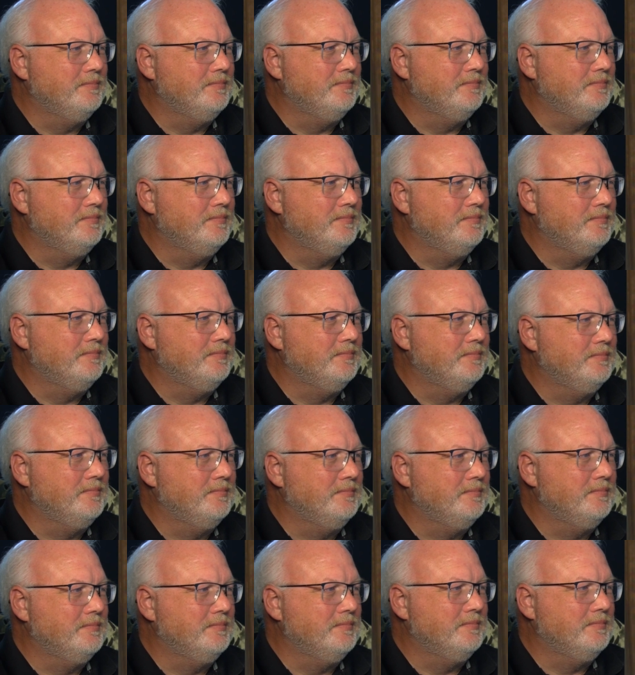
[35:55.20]

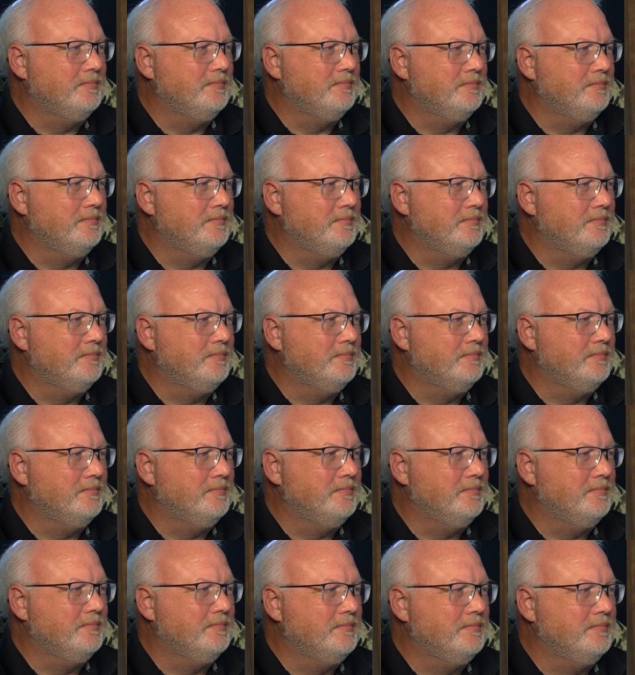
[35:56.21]

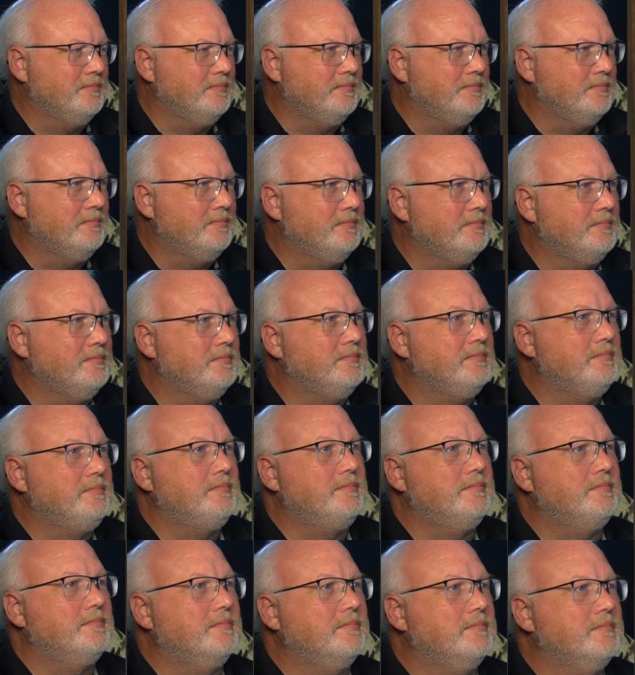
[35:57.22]

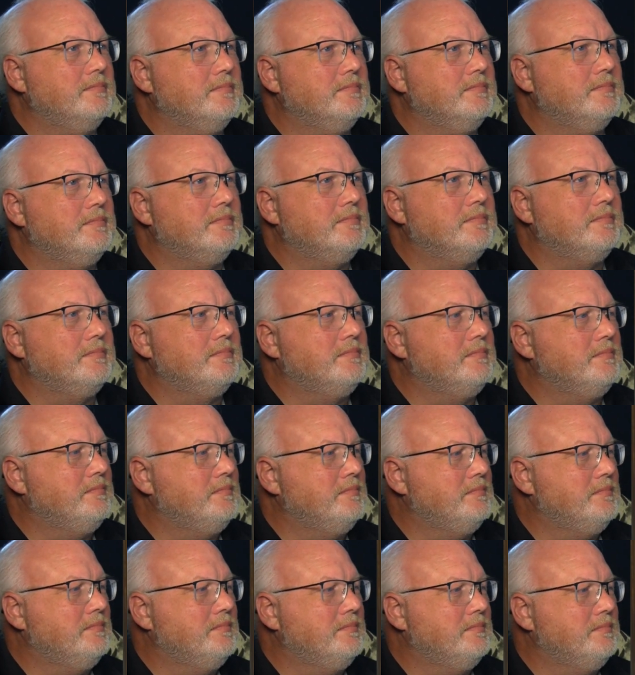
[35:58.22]

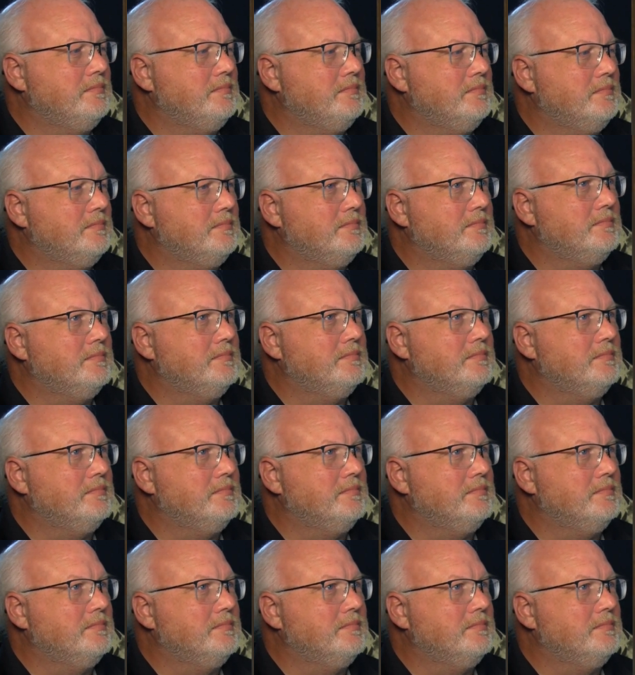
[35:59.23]
(silent)